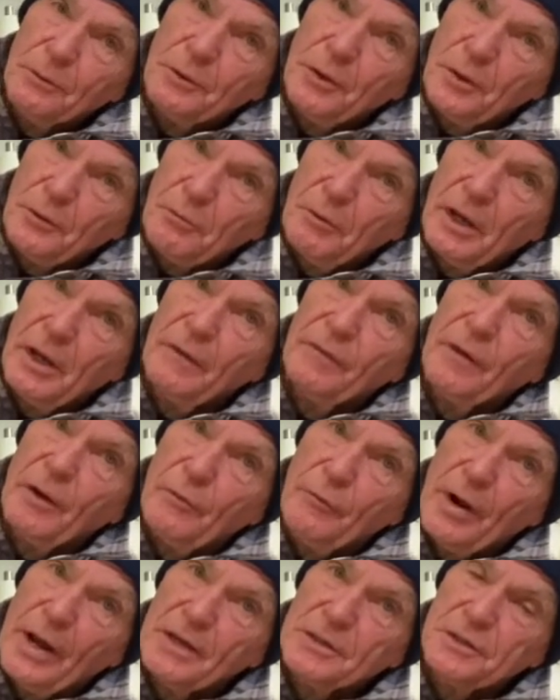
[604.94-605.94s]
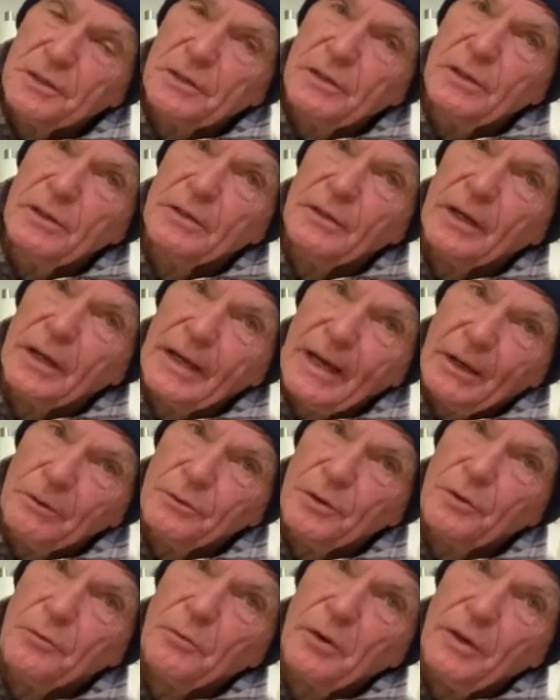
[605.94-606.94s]
to 3 and then rest, and then count to
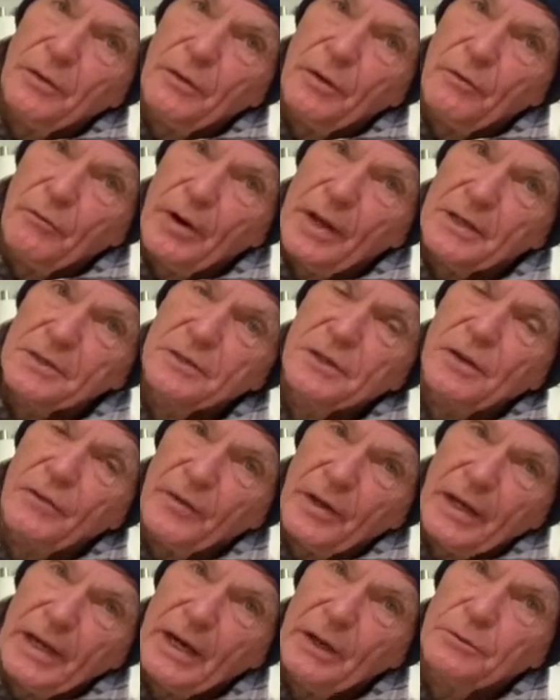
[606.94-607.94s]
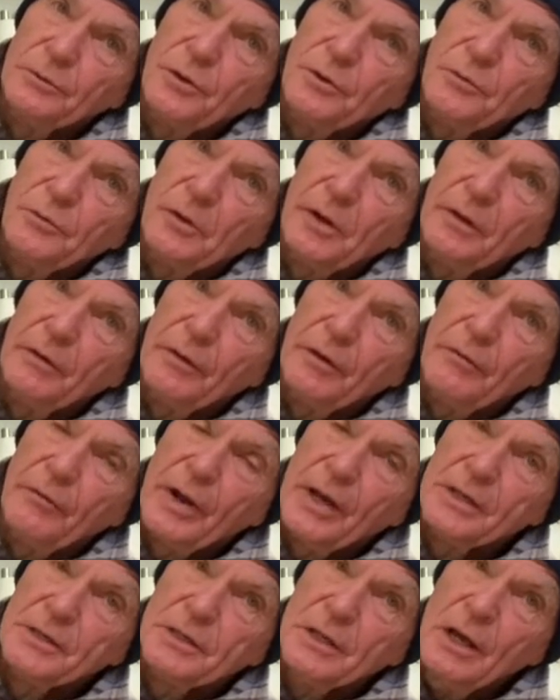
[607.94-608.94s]
3 and then rest, and then count to 3 and then
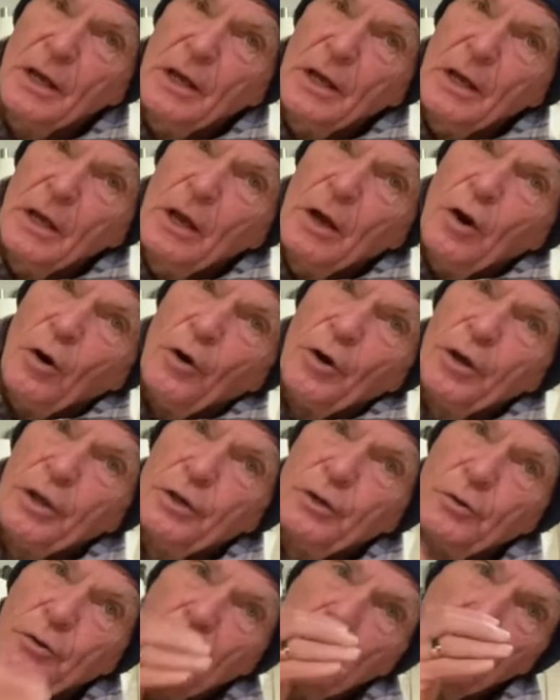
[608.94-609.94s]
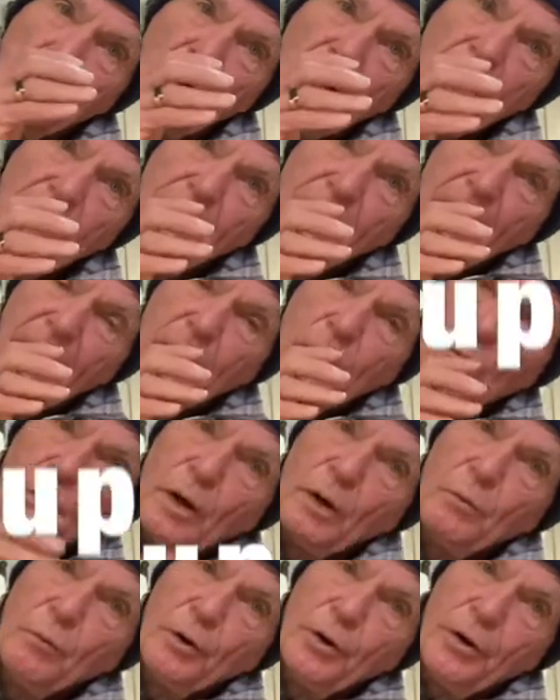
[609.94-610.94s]
rest. Or you can do the modified
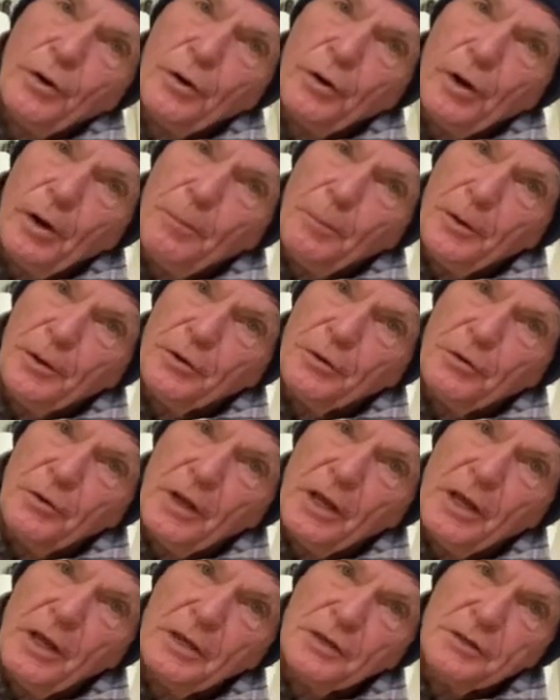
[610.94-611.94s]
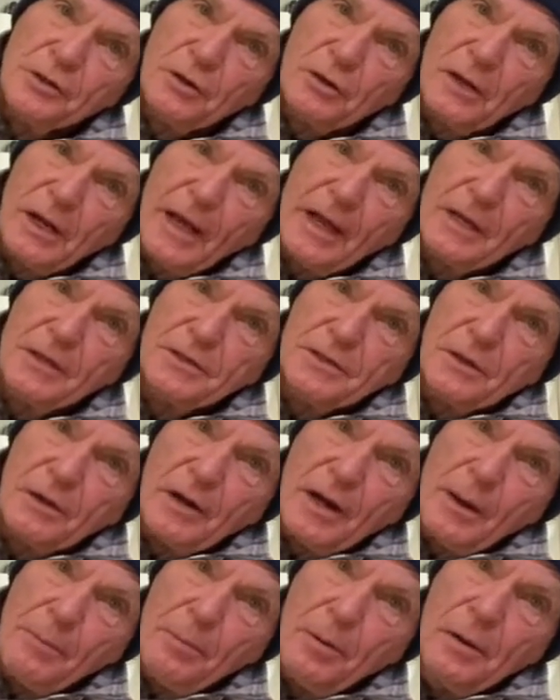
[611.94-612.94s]
one where you're up on your knees, your legs are
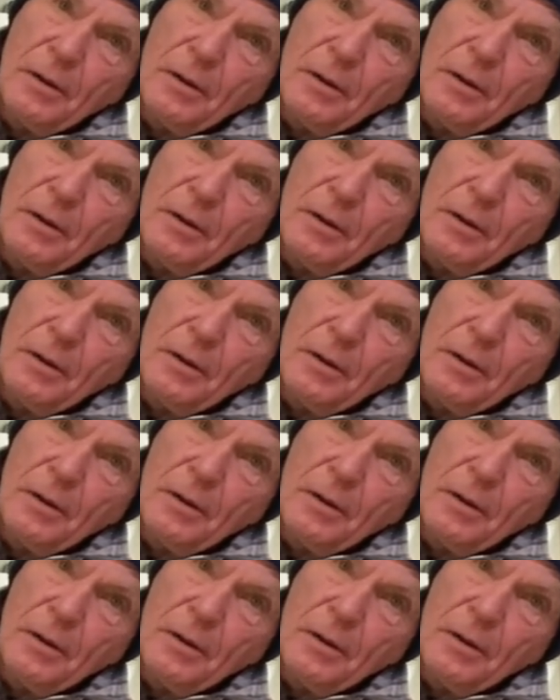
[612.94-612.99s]
up,